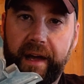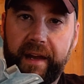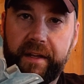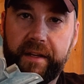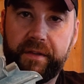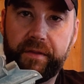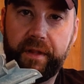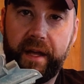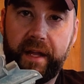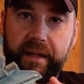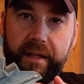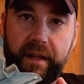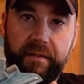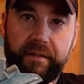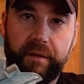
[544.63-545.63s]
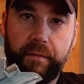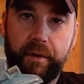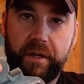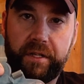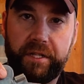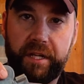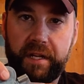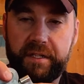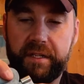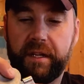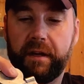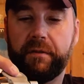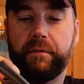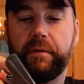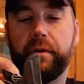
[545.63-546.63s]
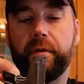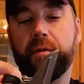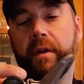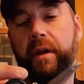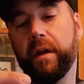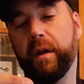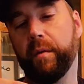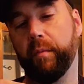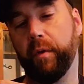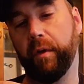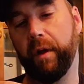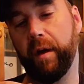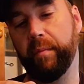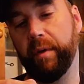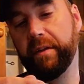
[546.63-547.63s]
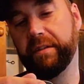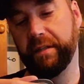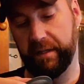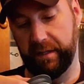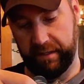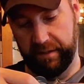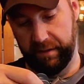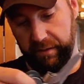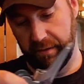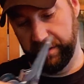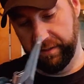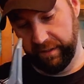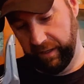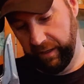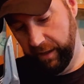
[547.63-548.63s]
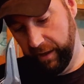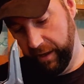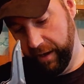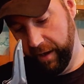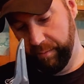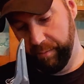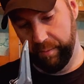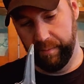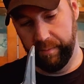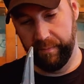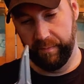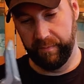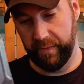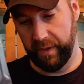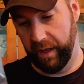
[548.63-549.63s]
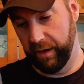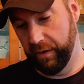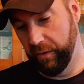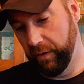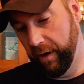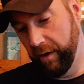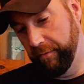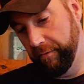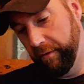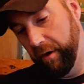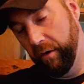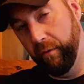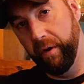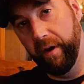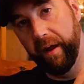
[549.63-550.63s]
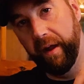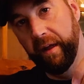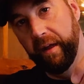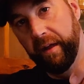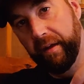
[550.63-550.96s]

I didn't do that in case I want to change it down the road. But what I basically do is I line up. I know how far away.